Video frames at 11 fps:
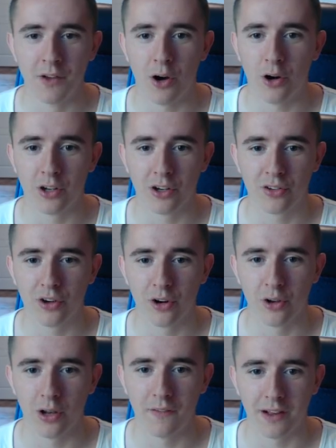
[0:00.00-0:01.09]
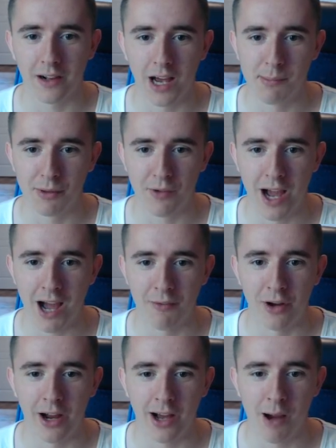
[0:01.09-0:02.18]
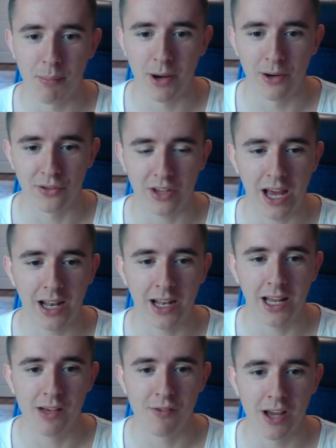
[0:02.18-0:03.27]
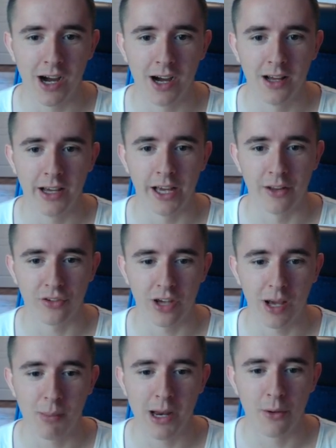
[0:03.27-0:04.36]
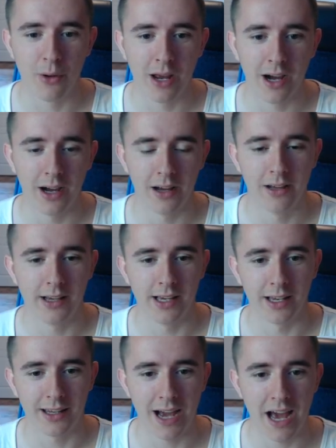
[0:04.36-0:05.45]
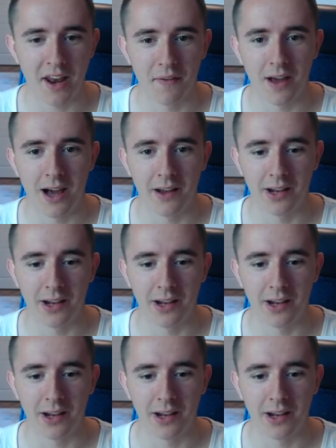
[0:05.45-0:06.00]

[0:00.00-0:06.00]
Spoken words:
the Arctic Circle and the climate we have up here in Scandinavia, in Siberia, in Canada and